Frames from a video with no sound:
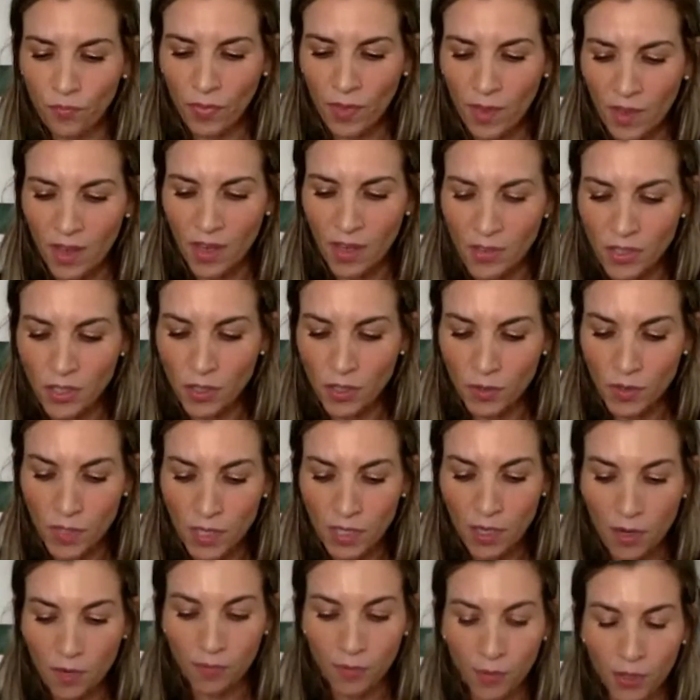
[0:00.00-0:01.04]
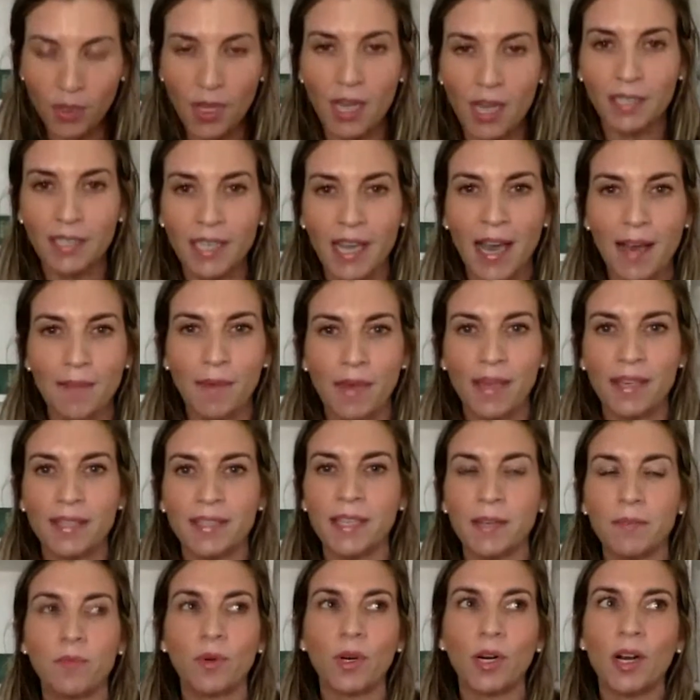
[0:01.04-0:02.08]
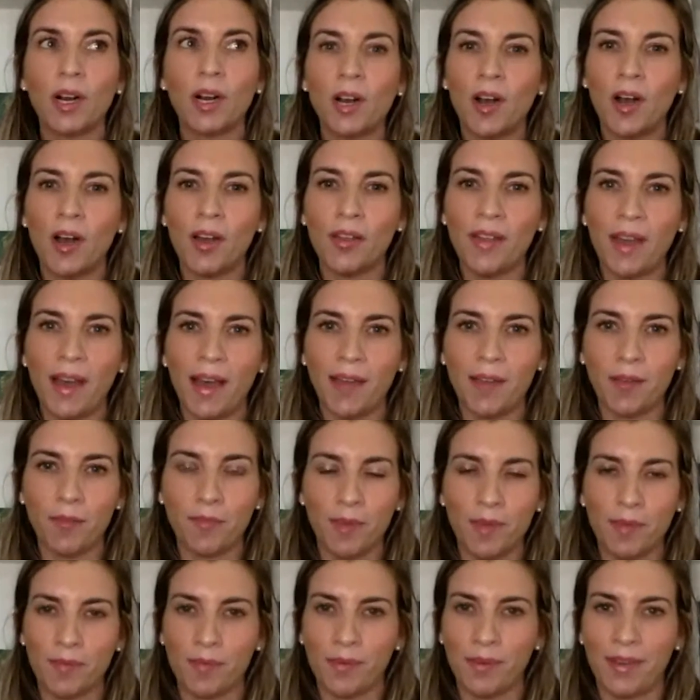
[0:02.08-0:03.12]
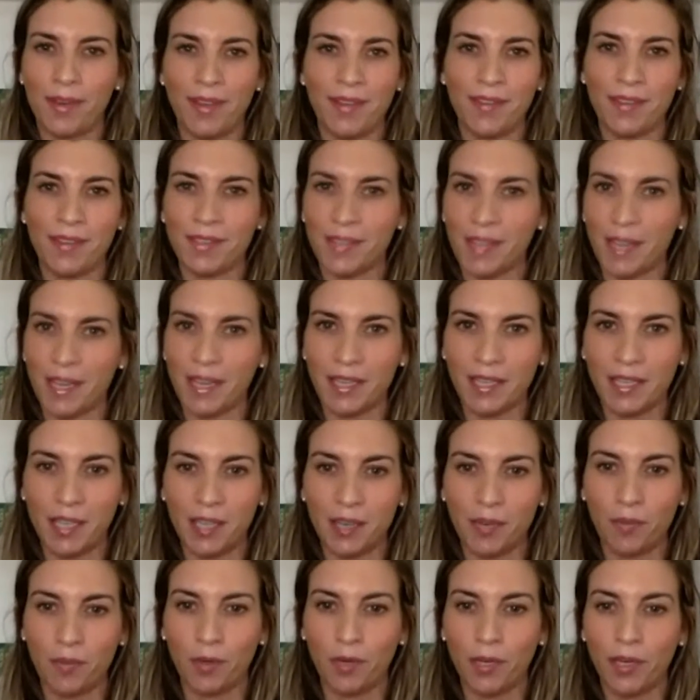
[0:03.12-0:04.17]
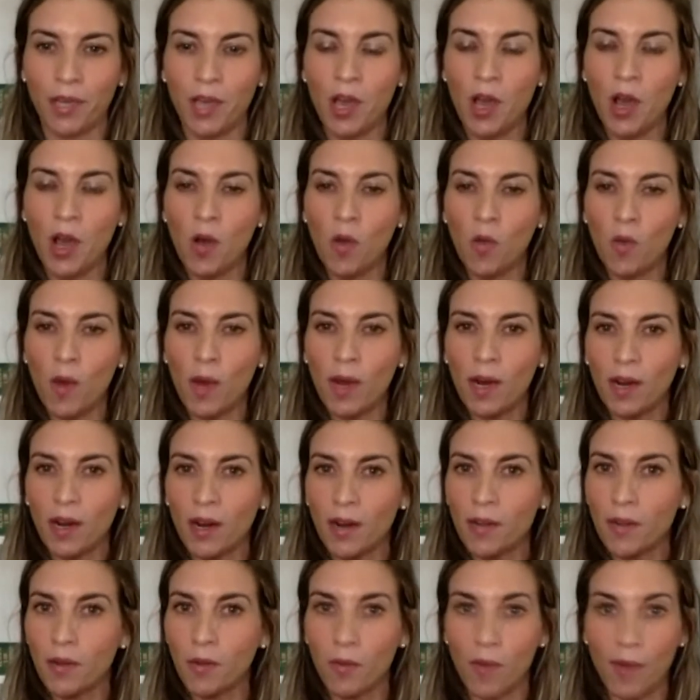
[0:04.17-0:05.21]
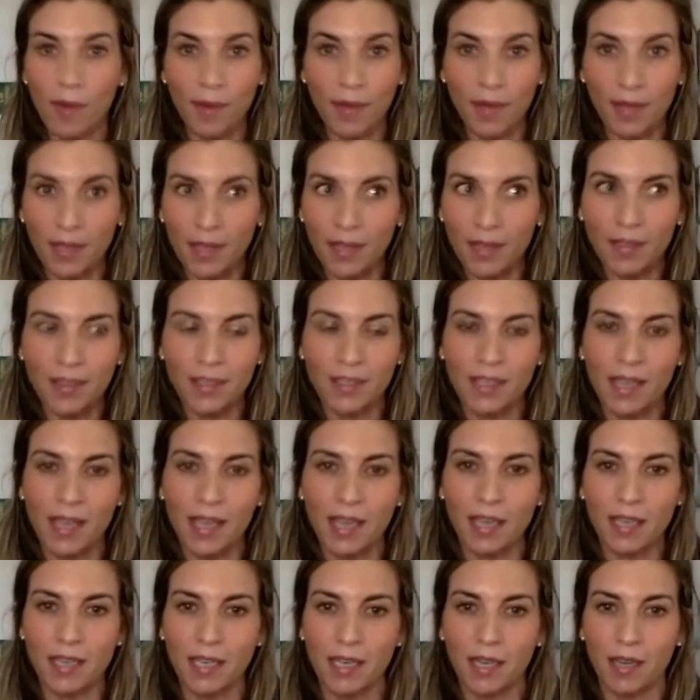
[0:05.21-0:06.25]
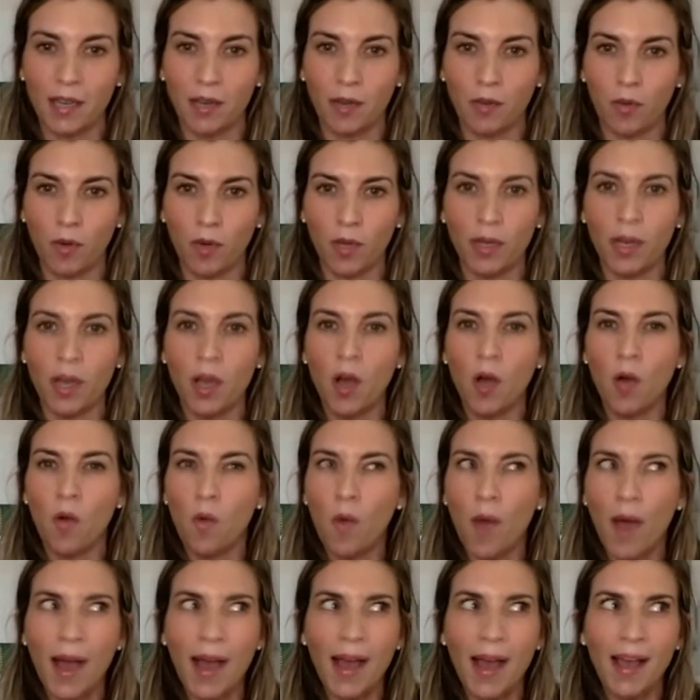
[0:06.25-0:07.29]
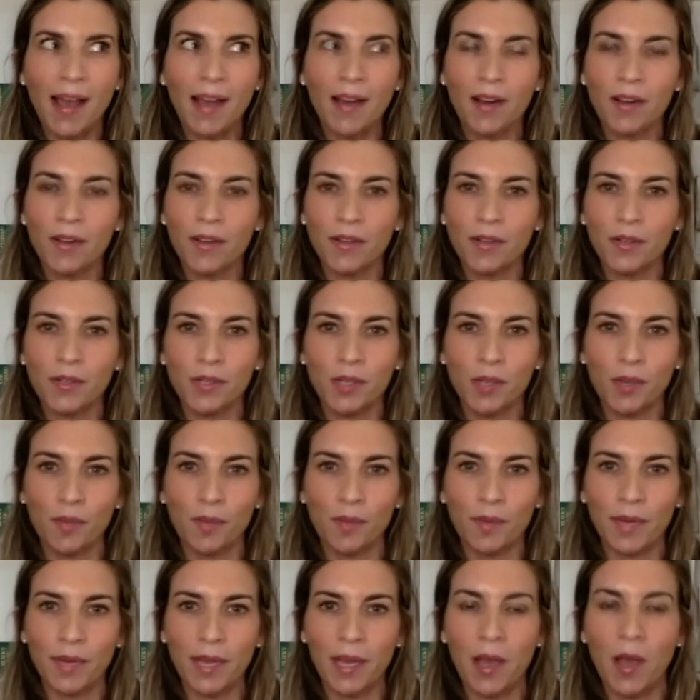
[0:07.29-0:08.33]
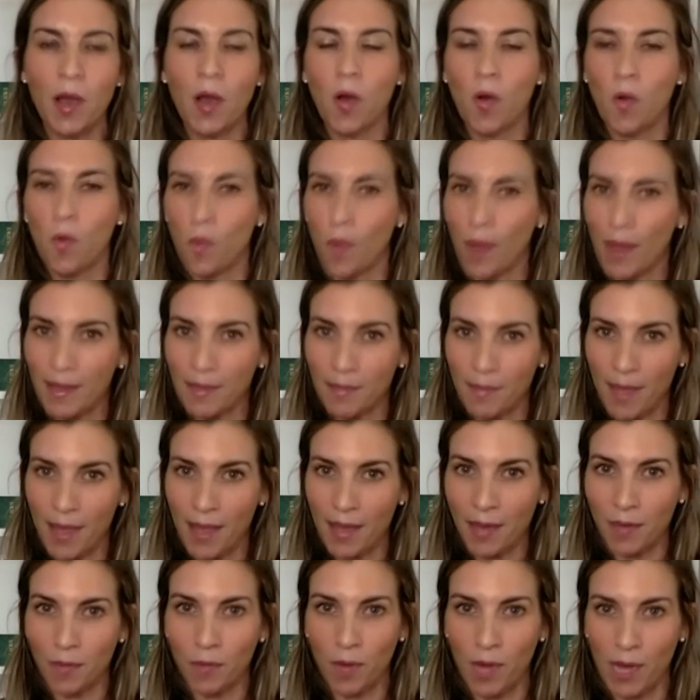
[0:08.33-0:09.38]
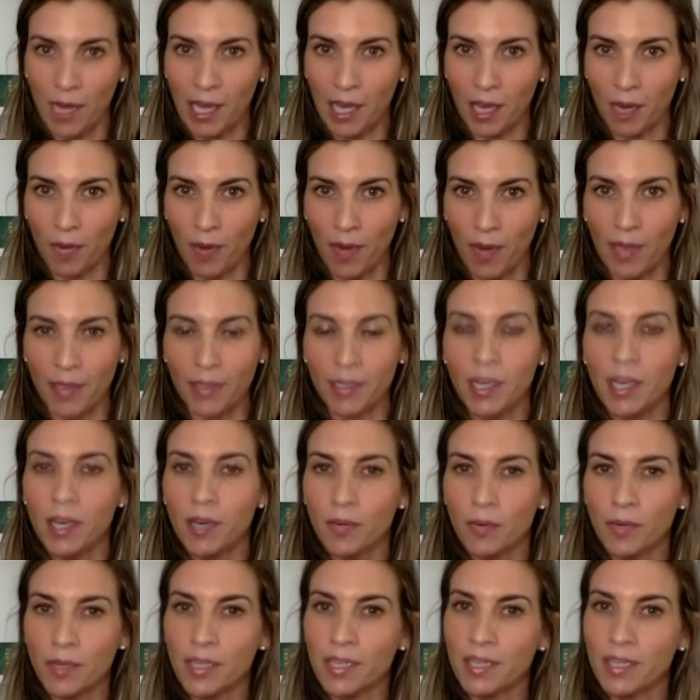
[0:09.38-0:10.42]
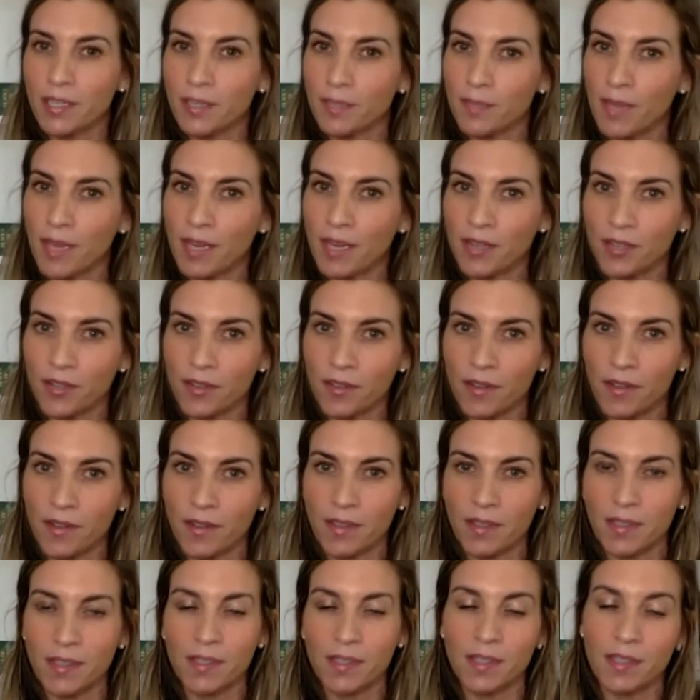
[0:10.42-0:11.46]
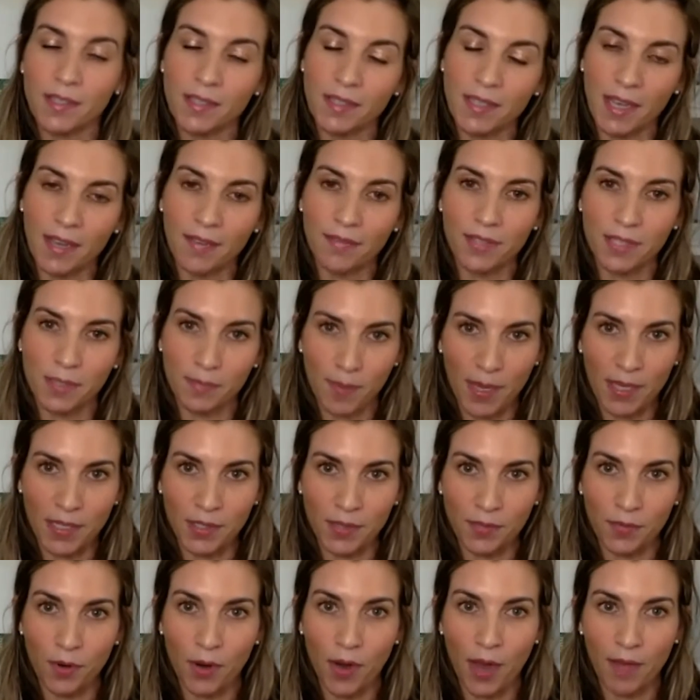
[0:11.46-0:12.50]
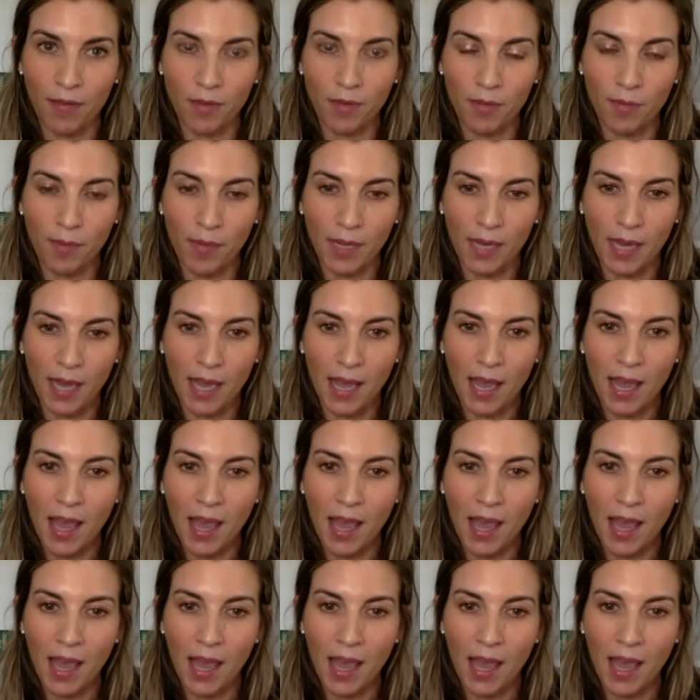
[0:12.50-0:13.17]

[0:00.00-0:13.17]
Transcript: issues. For a long time I said, where are all the other people in the psychedelic world? Where are the women in the psychedelic world? Why are there so many white men walking around? We need to make sure that this is a safe space for everybody.